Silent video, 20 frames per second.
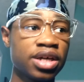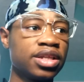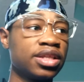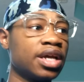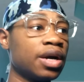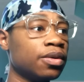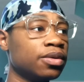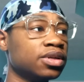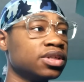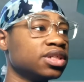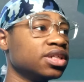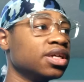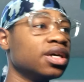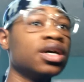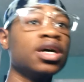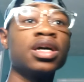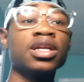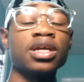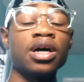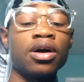The
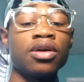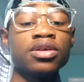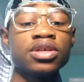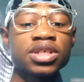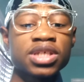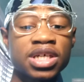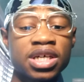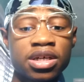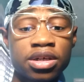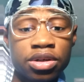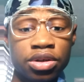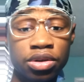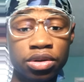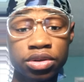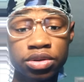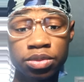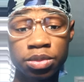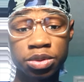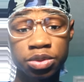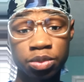only time
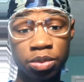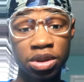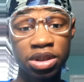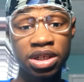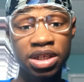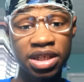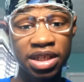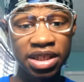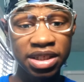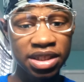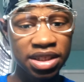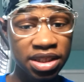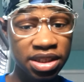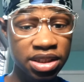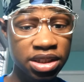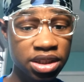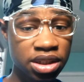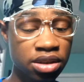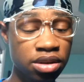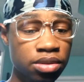adults was really listening
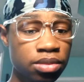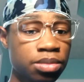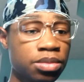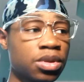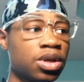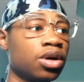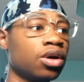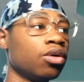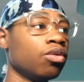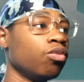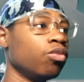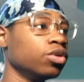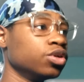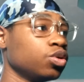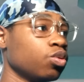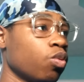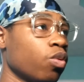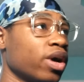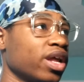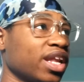to him
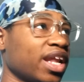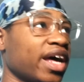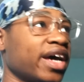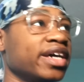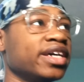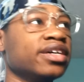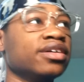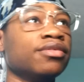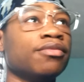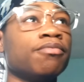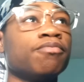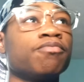was when, like,